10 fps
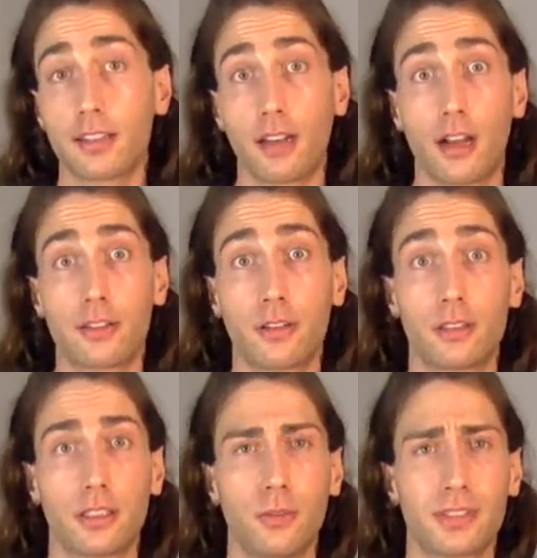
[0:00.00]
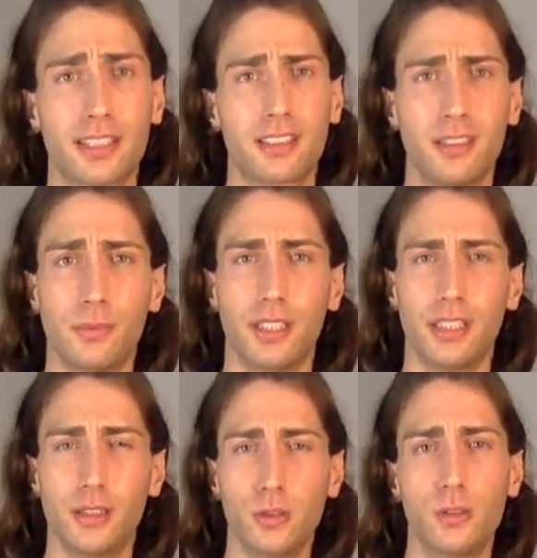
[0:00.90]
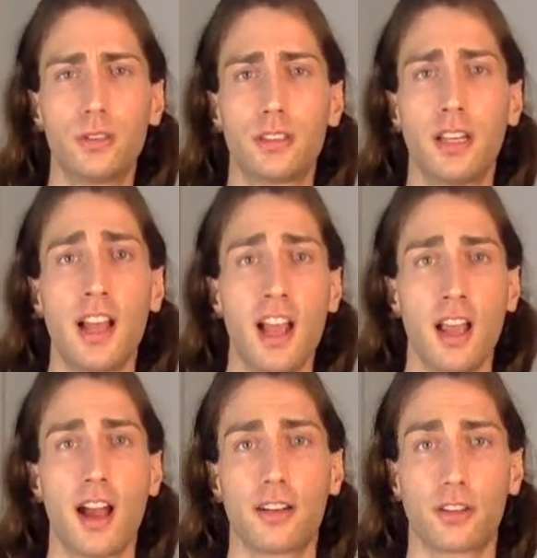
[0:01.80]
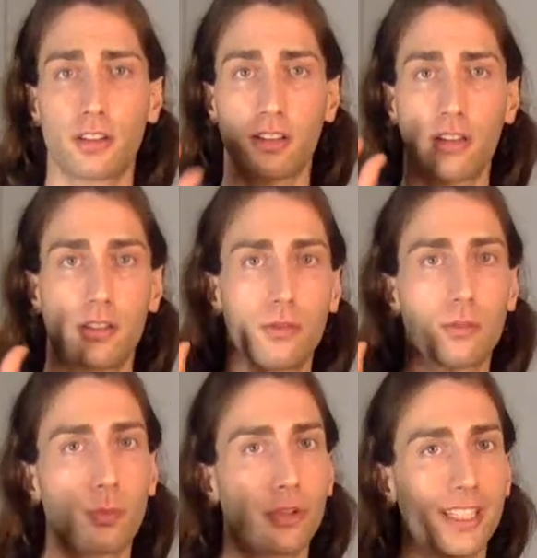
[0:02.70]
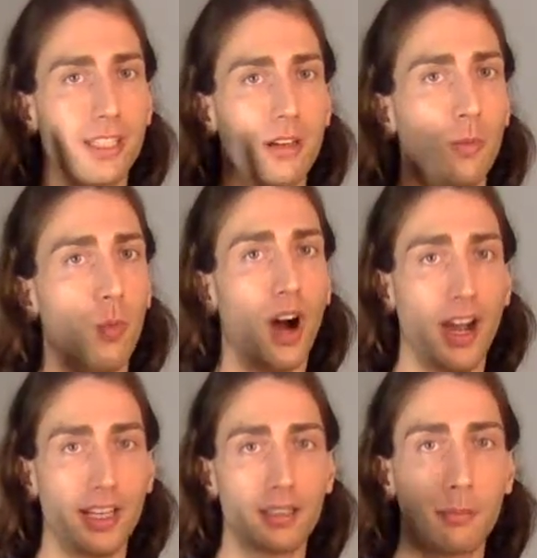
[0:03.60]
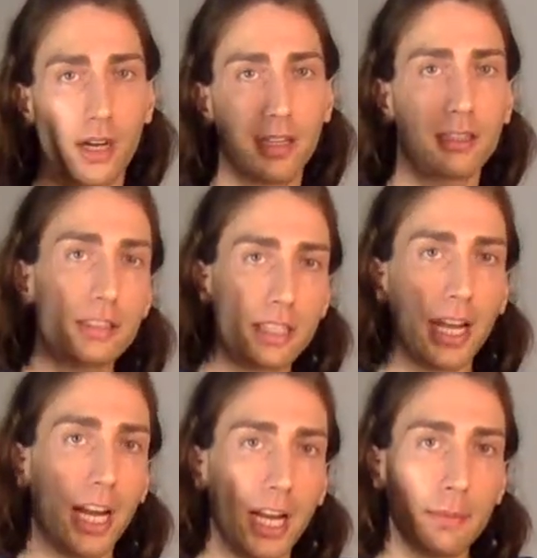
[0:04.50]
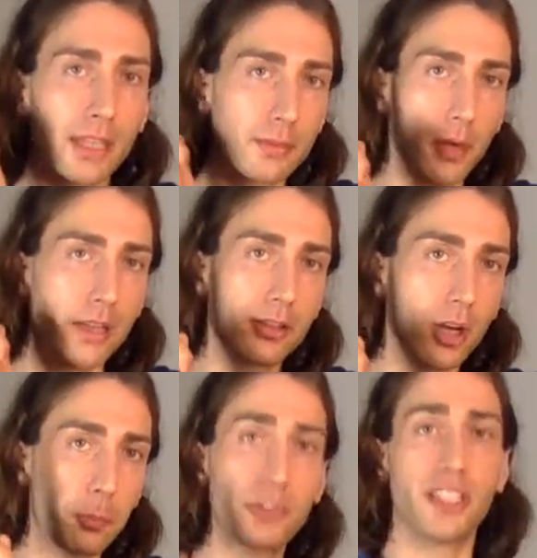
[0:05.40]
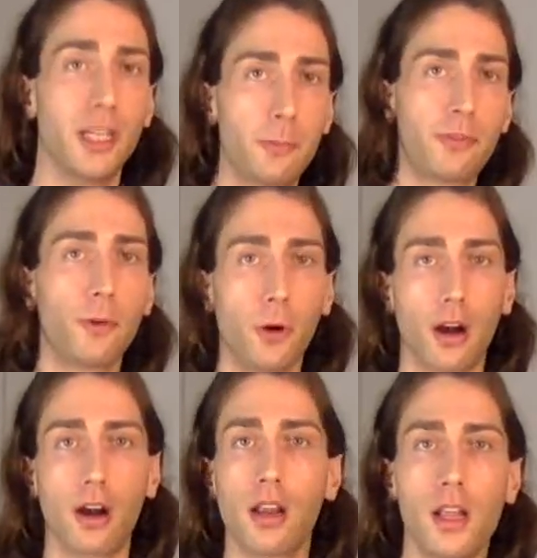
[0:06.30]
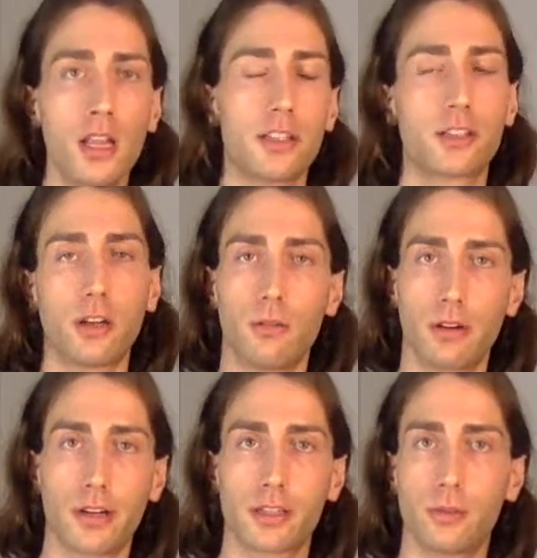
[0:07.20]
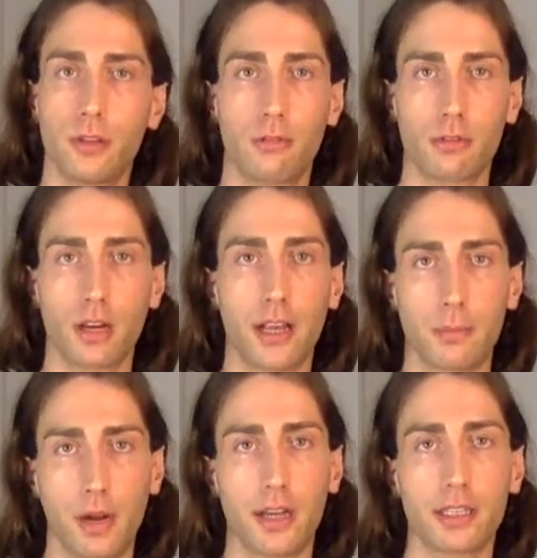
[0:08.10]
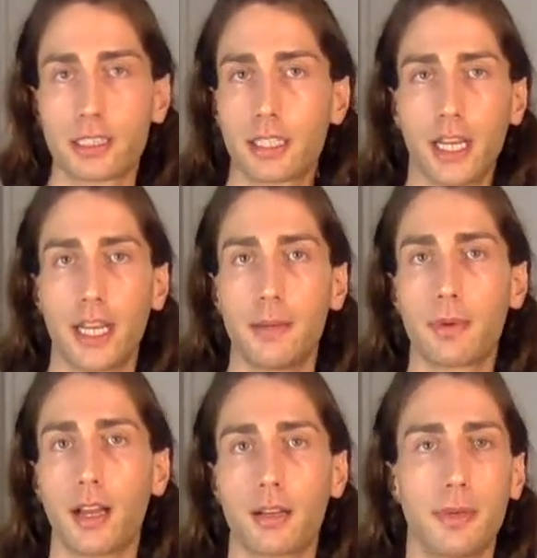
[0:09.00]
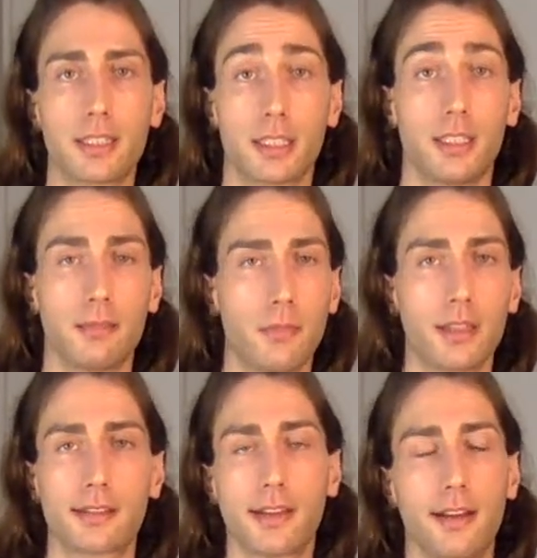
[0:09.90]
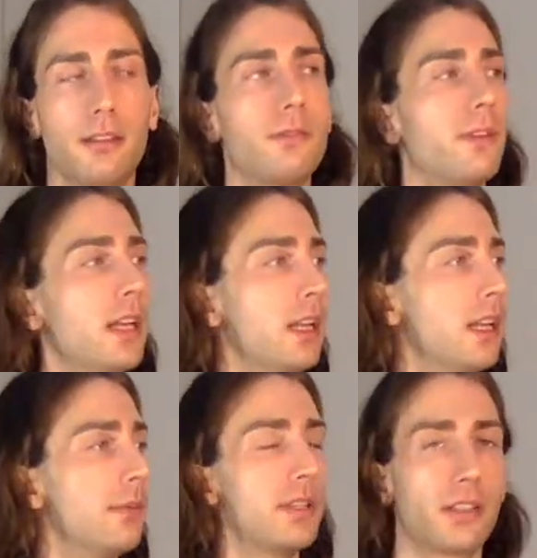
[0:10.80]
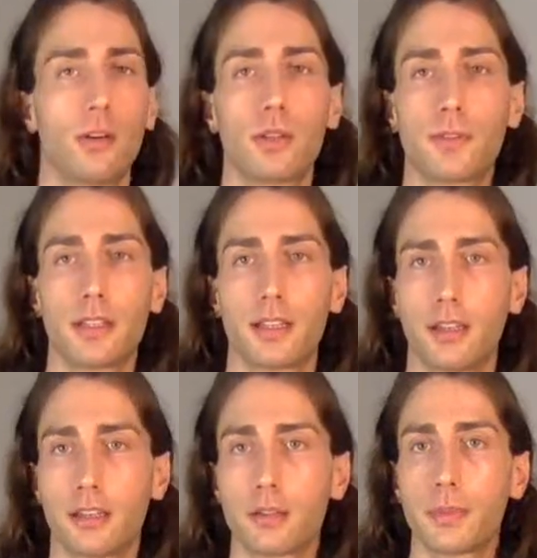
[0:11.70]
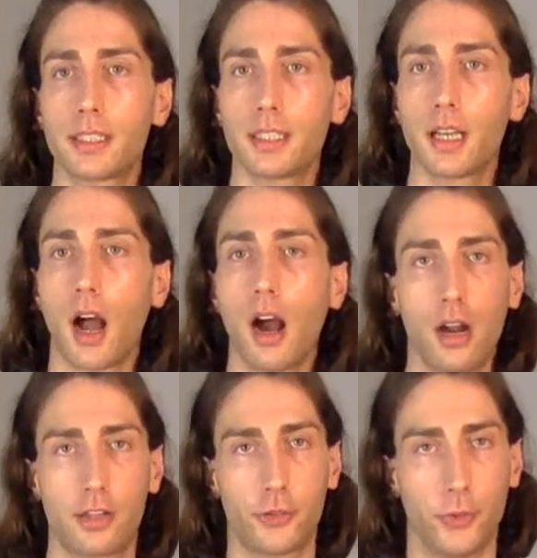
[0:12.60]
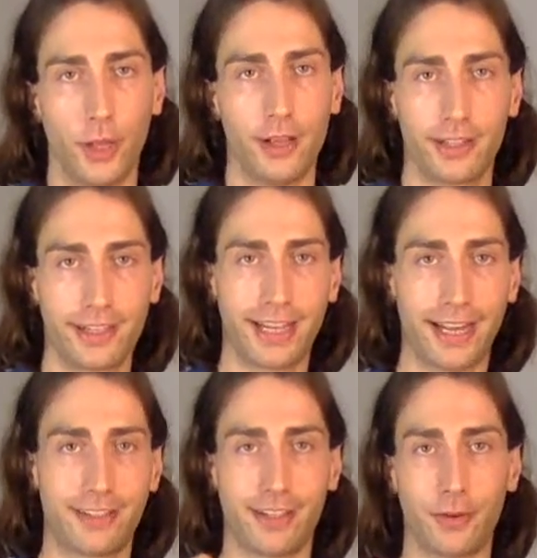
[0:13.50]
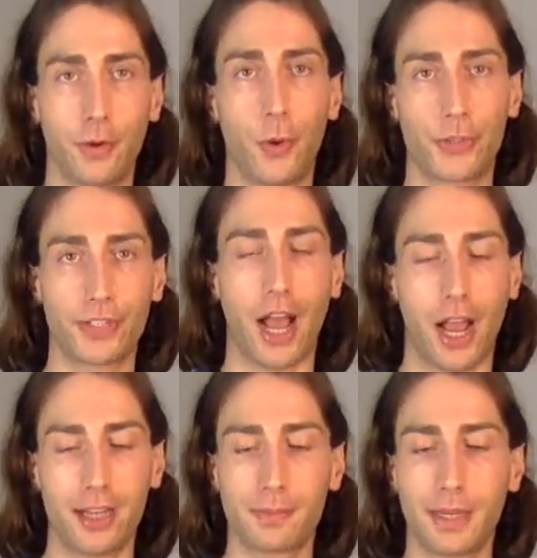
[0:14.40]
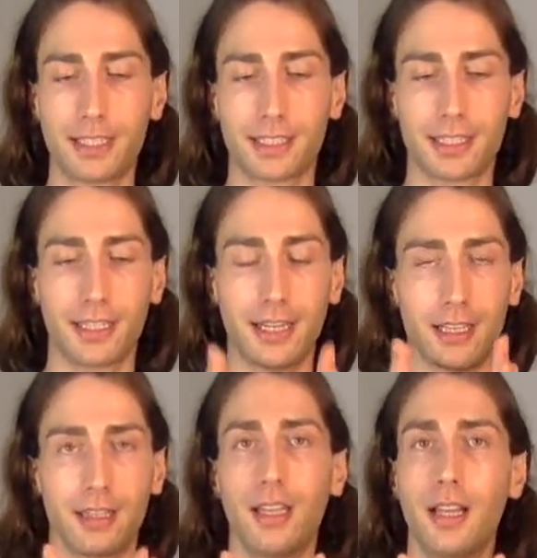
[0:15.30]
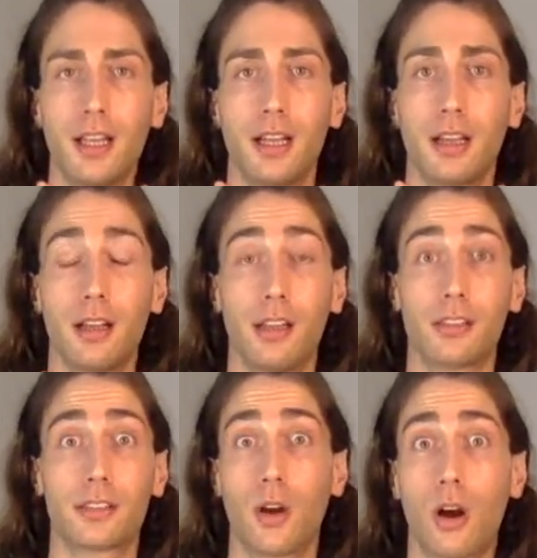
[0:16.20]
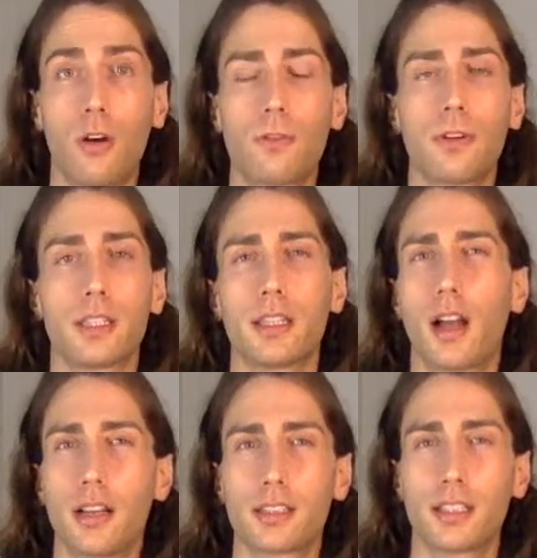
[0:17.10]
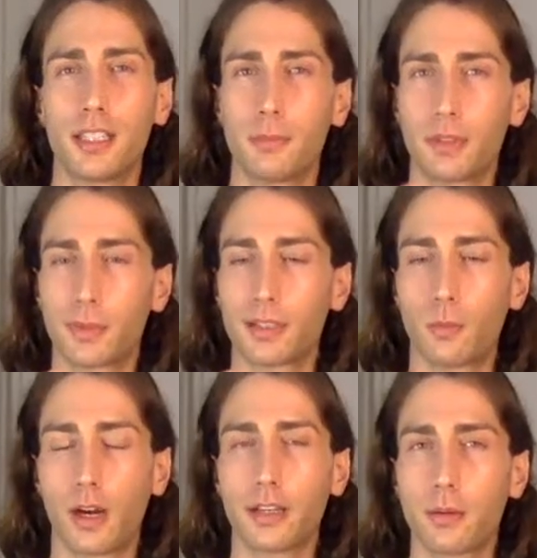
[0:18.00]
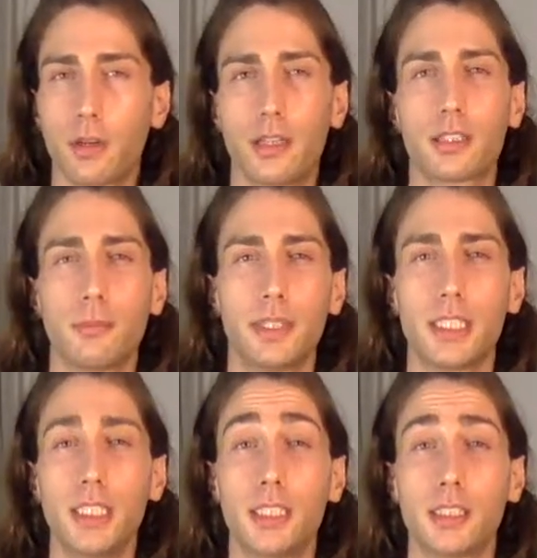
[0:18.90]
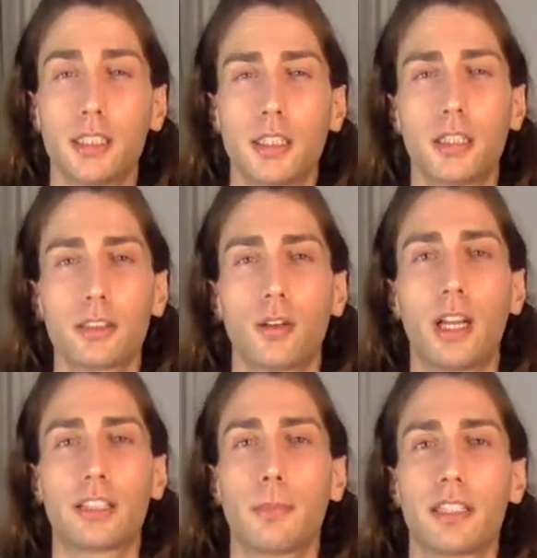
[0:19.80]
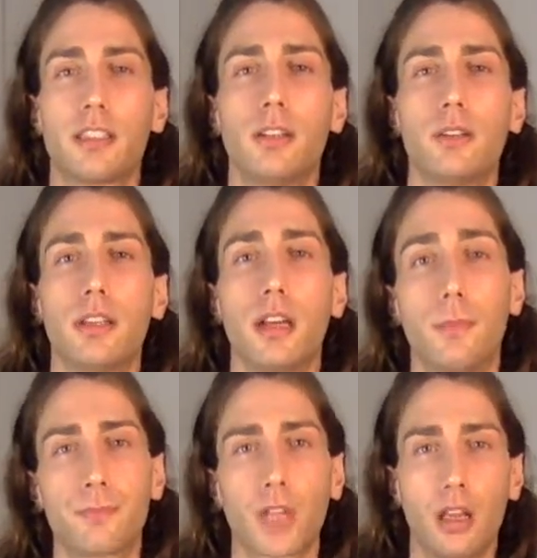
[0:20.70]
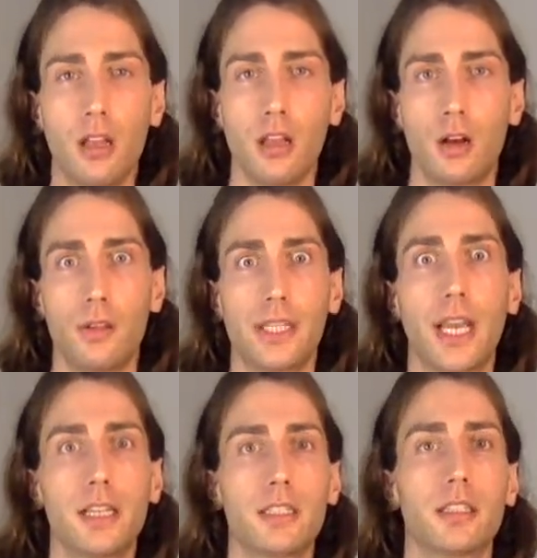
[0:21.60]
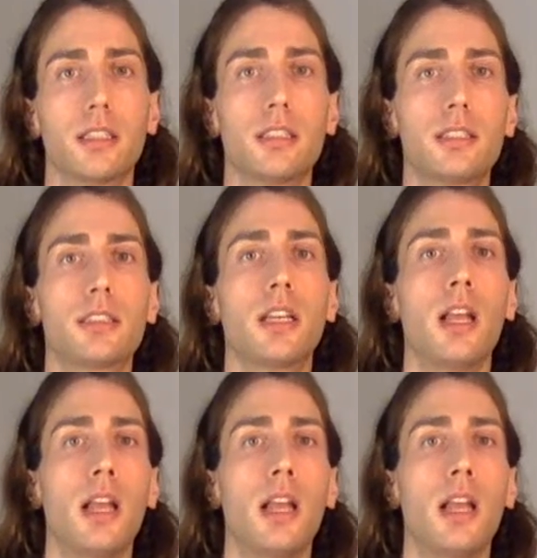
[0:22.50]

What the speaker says: And I thought it looked actually really good. I just used pretty white bias tape. That's my top tip for sewers who don't like bias tape, like basically myself, because I always find it a little bit hard to catch it on all sides, basically, and sew over it nicely. But with the wider one, it's a bit easier. So especially on the edges.